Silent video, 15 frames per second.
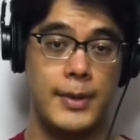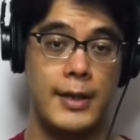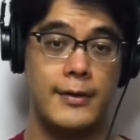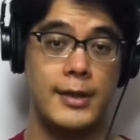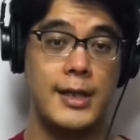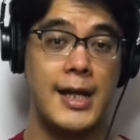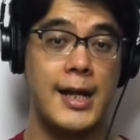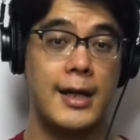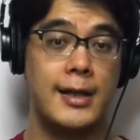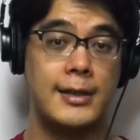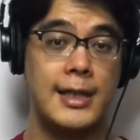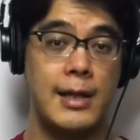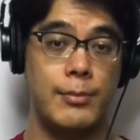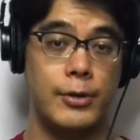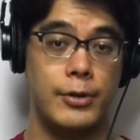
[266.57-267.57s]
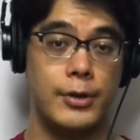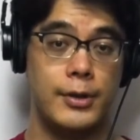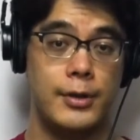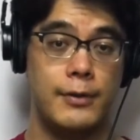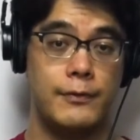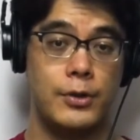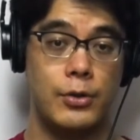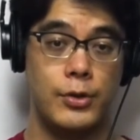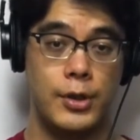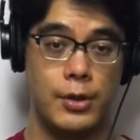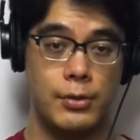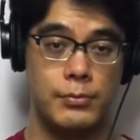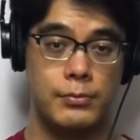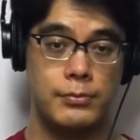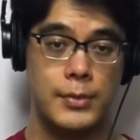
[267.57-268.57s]
in the Yanaka neighborhood of
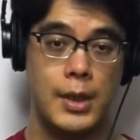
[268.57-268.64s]
Tokyo.